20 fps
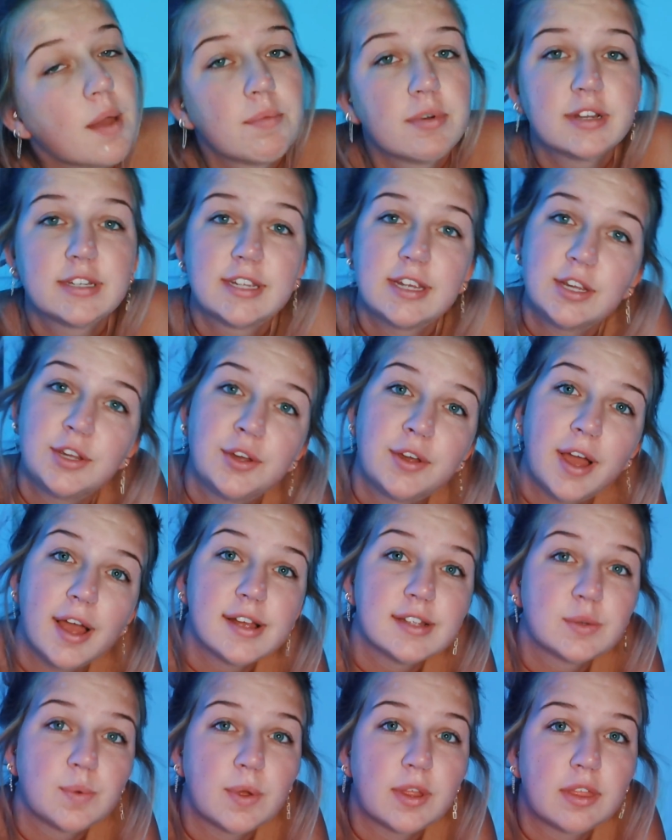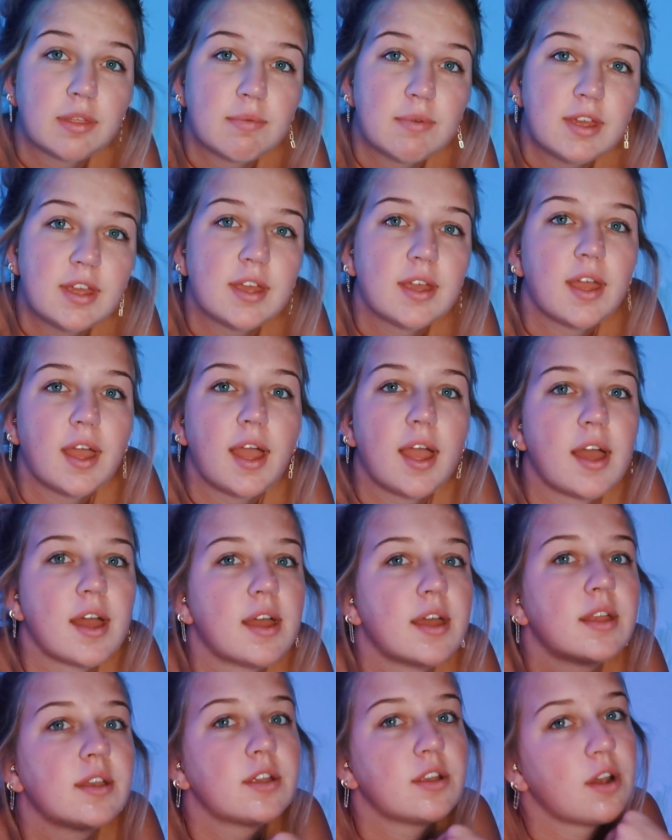I'm gonna take you guys with me,
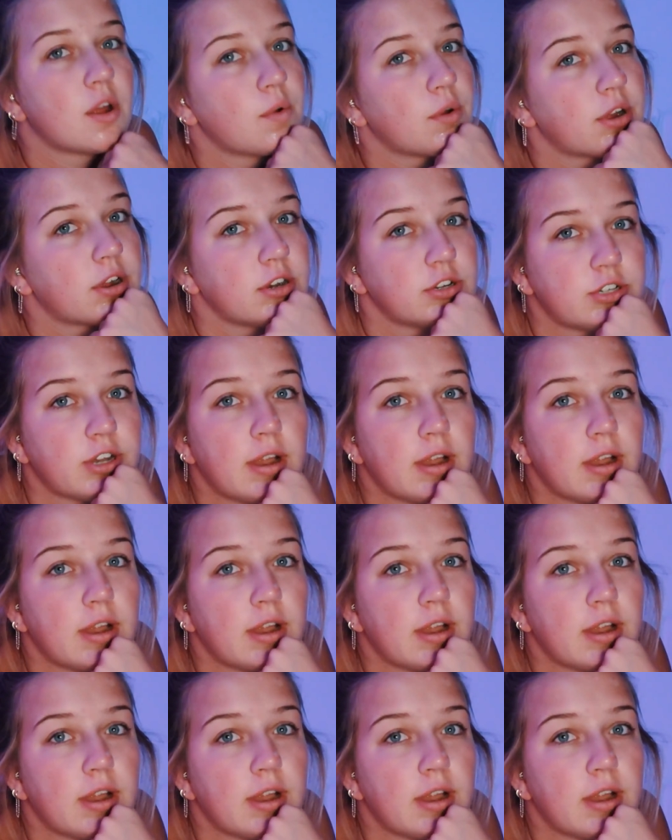and you know, we're gonna